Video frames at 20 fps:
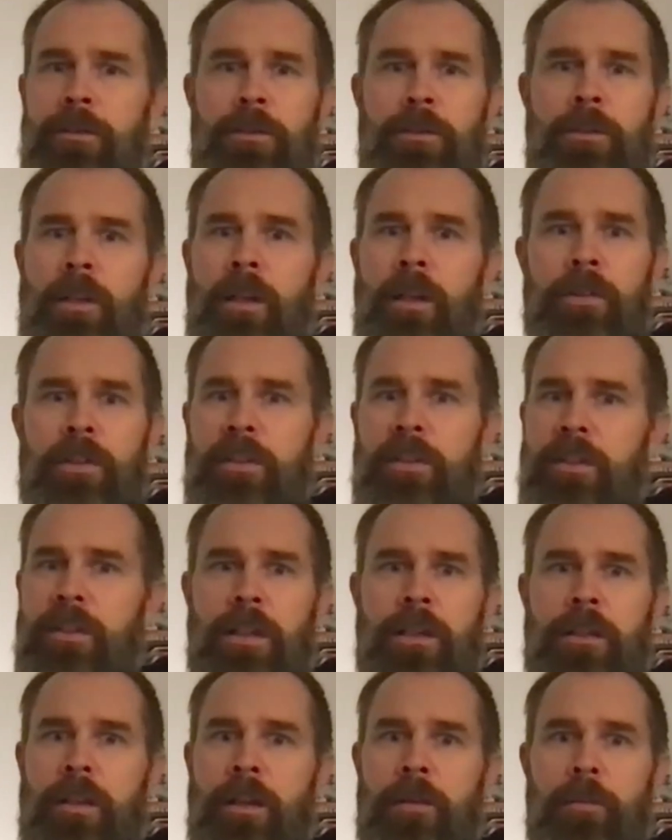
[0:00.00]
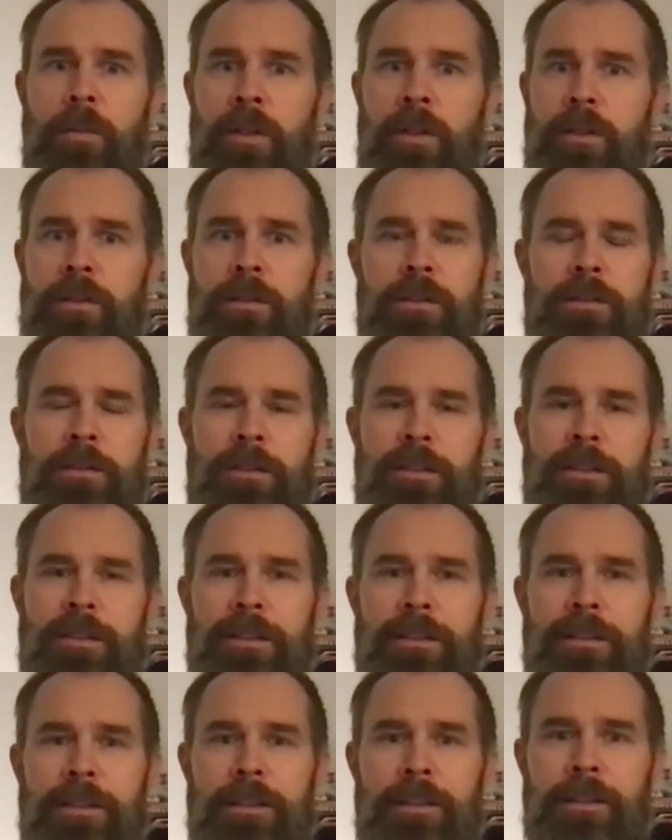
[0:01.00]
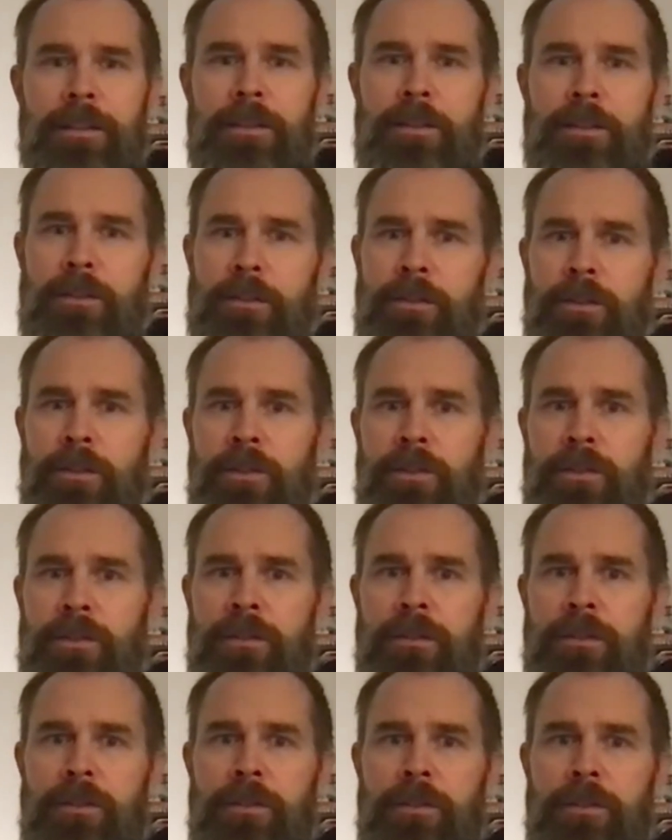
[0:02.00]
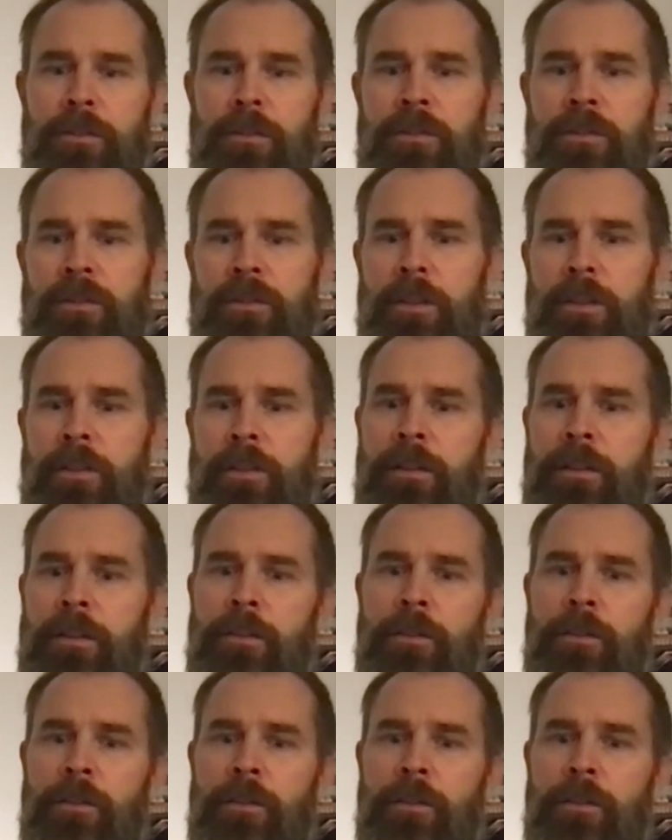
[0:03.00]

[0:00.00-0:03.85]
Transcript: you never steer that much. You steer.